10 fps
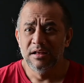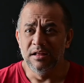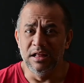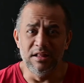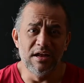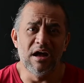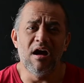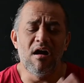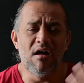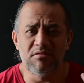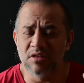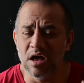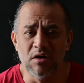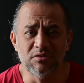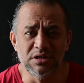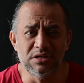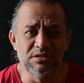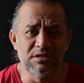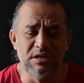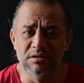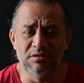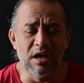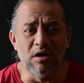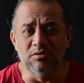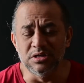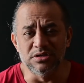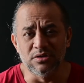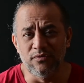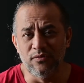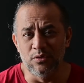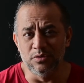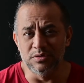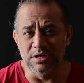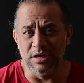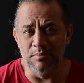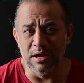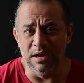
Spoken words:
and there are thousands and thousands of photos taken by